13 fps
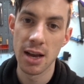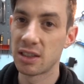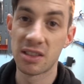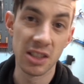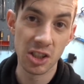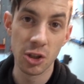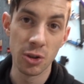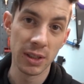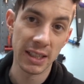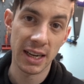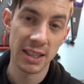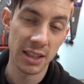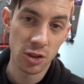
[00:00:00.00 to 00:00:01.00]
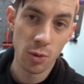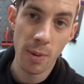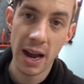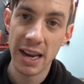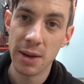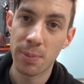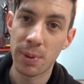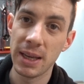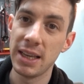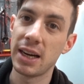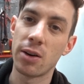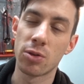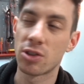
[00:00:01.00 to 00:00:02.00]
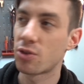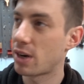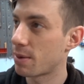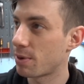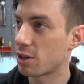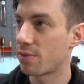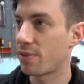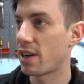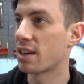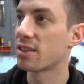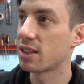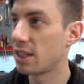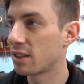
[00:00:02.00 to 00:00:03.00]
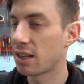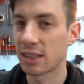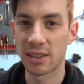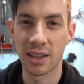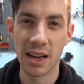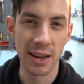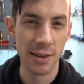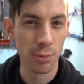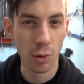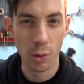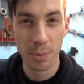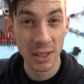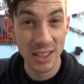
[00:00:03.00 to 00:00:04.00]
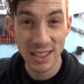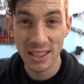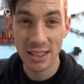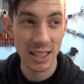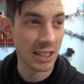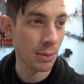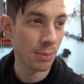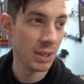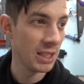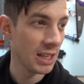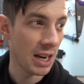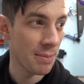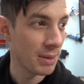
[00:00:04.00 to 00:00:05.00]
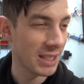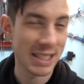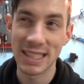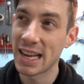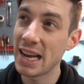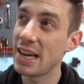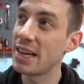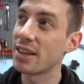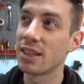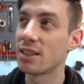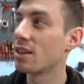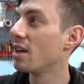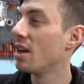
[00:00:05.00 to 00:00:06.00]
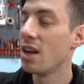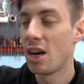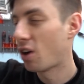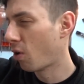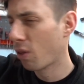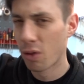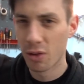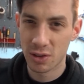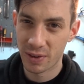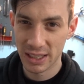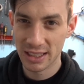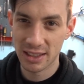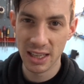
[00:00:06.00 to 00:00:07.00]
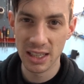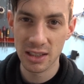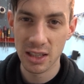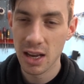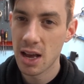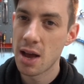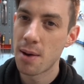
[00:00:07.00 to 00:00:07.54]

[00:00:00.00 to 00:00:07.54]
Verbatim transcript: This is the tuning that I did to my AP. I also tried a bunch of other things like the 9 ball piston and the PDI piston head and all those funny things.